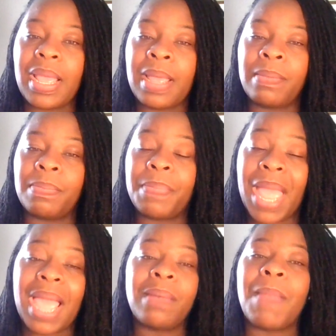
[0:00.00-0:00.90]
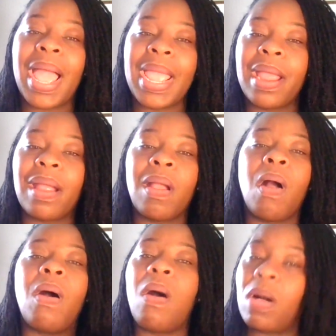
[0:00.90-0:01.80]
and band my hair
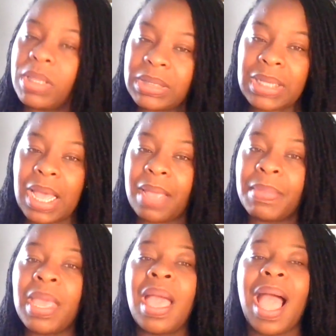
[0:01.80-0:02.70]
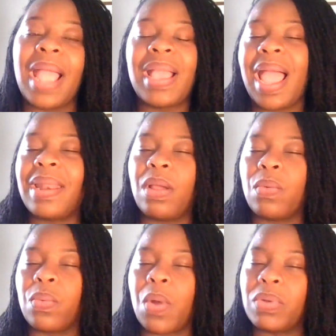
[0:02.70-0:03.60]
all the time. I kind
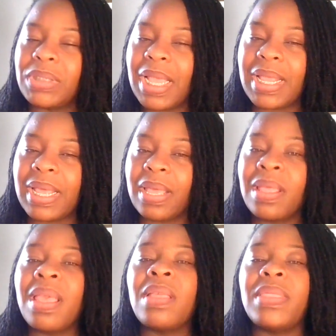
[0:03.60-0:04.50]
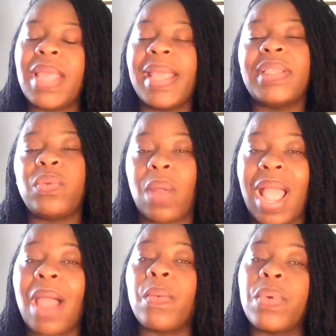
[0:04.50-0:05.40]
of rotate it. Days where
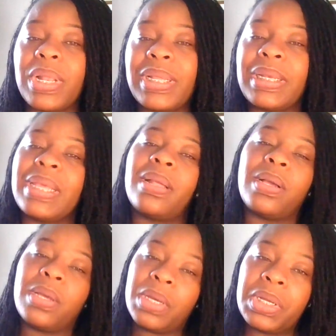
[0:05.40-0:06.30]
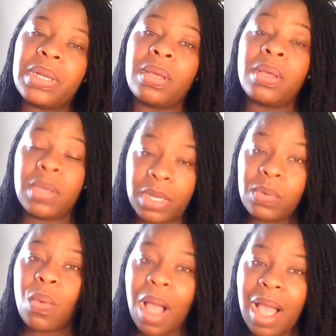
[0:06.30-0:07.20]
I really need a good
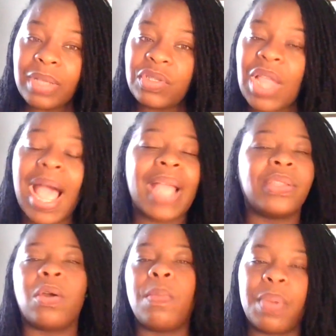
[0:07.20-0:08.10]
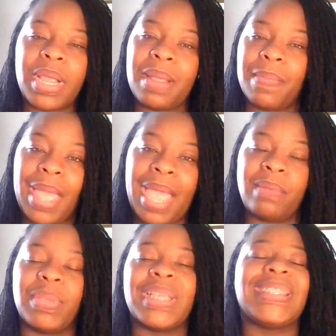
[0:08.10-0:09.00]
wash, I don't braid and band,
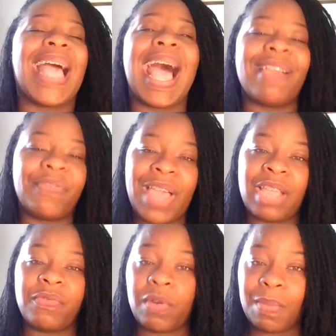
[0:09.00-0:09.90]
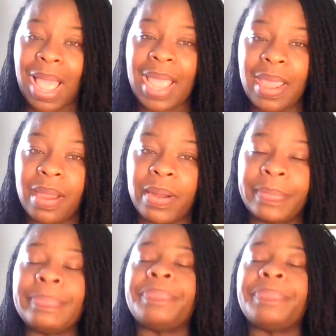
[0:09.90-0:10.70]
because I find for my hair,